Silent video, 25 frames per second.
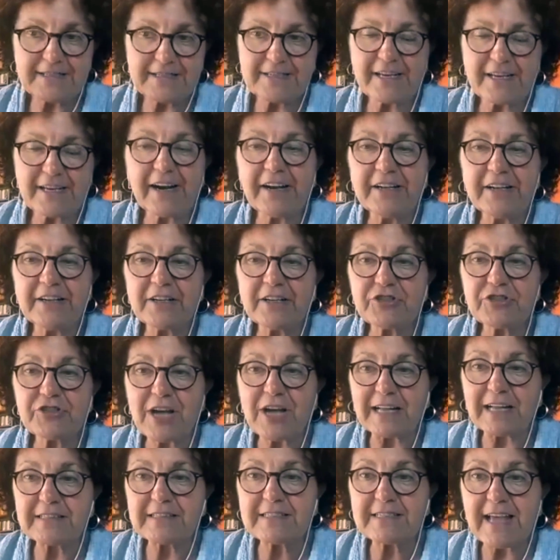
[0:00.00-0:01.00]
here in the
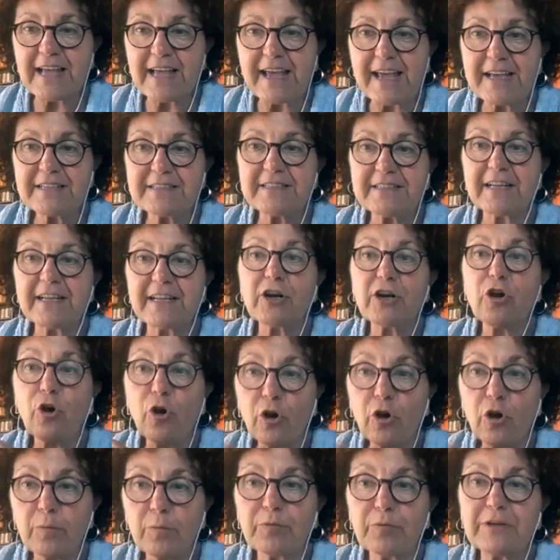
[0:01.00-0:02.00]
chat says, the
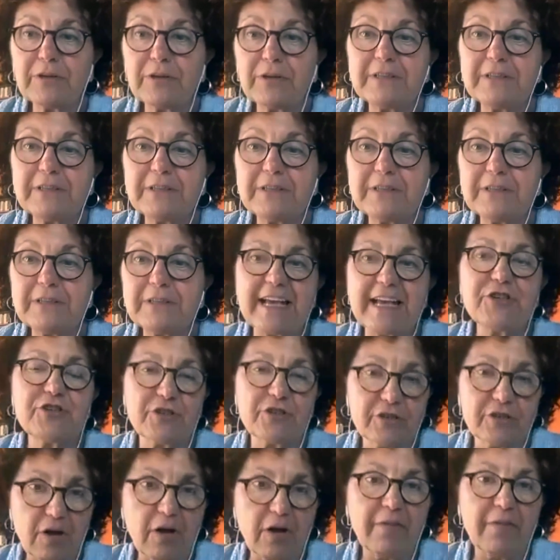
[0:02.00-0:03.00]

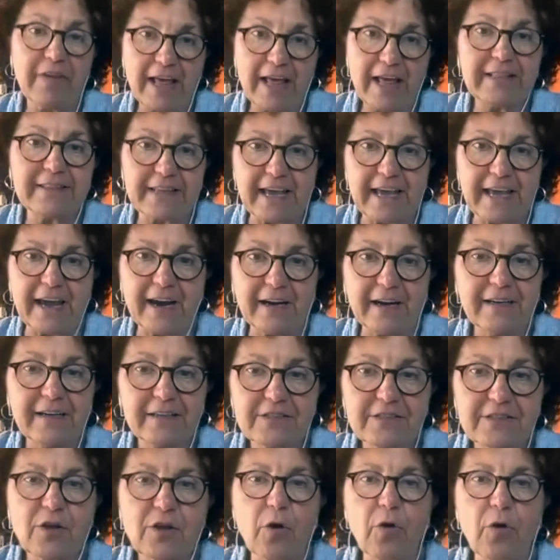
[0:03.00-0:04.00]
corporatization of healthcare.
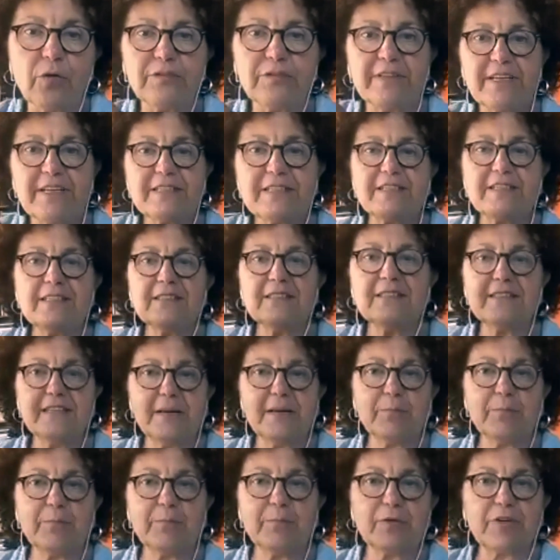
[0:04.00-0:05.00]
So
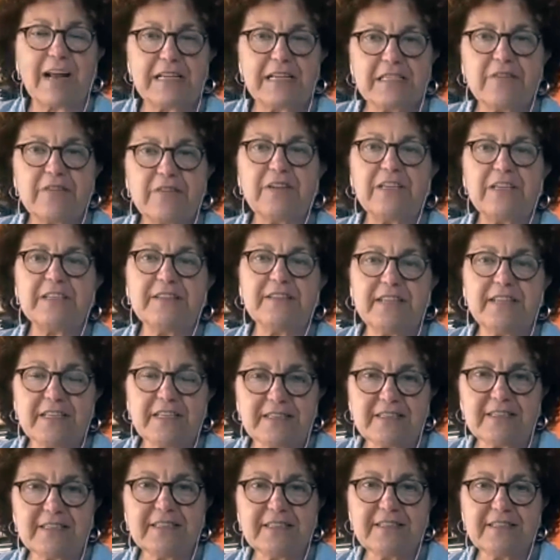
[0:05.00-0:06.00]
distancing, progressively
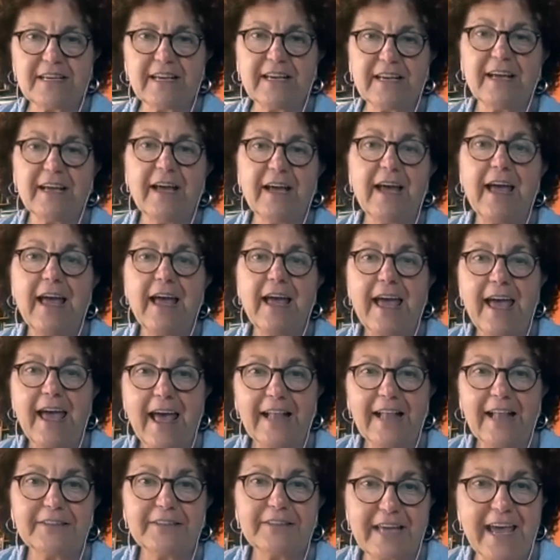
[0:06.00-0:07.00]
distancing
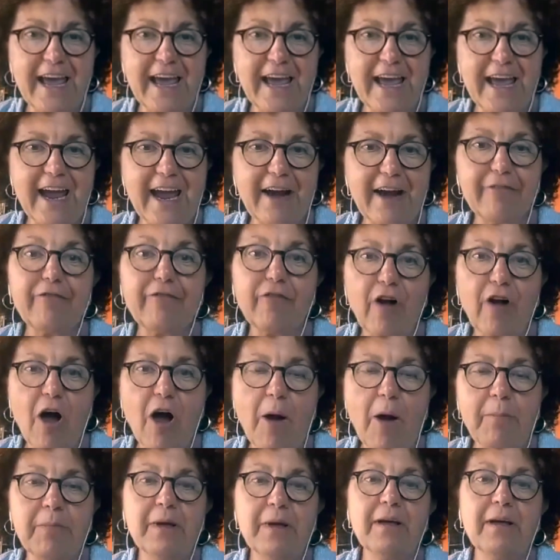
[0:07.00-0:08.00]
healthcare
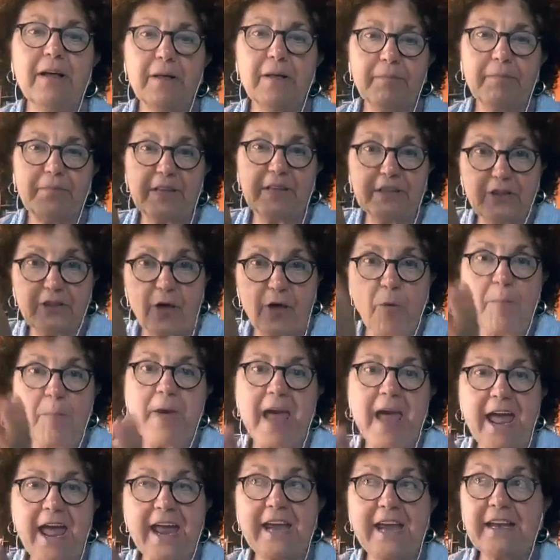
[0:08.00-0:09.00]
from the
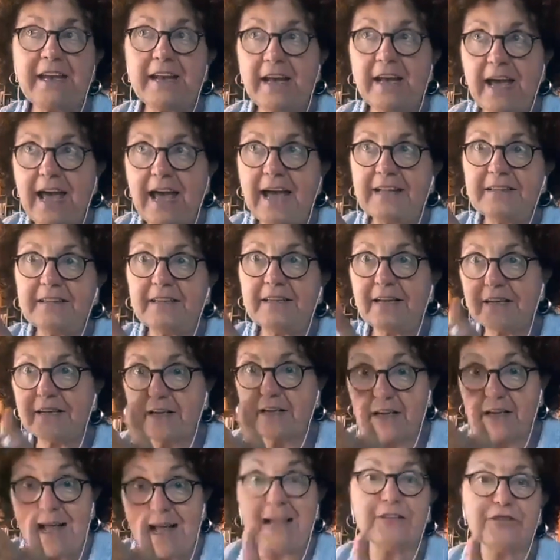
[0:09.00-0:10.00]
domain and the
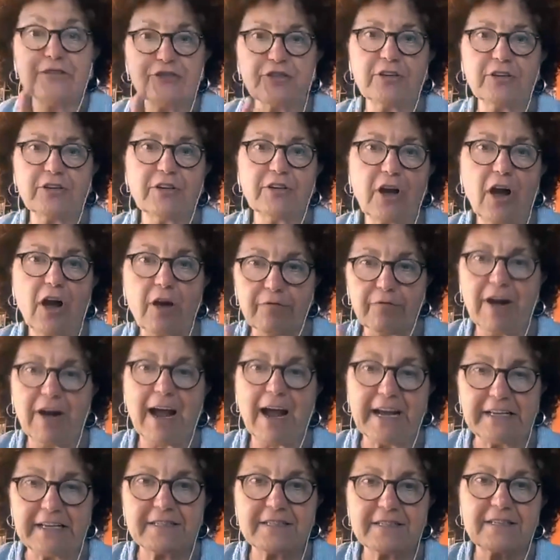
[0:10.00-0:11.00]
culture of
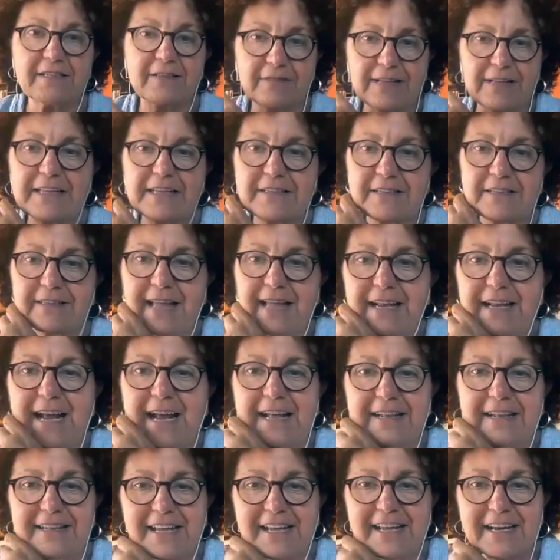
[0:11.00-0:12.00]
rights. That I
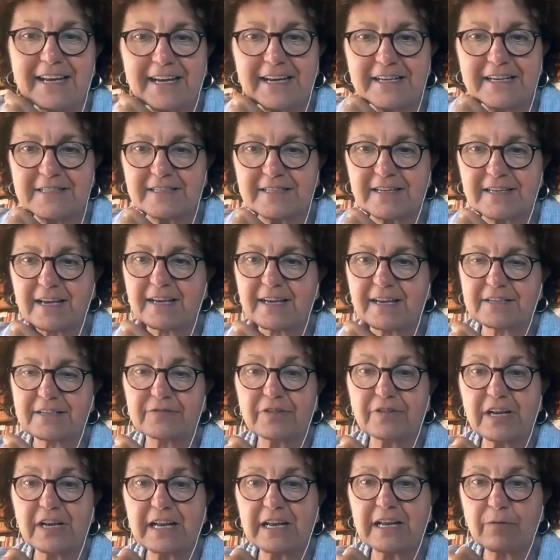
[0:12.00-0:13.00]
think is
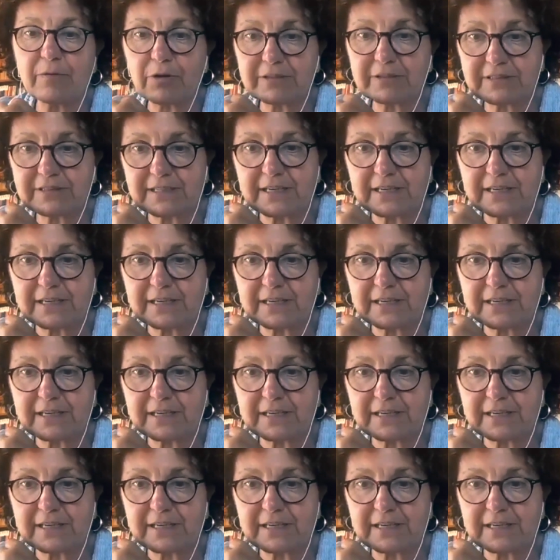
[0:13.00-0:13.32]
really what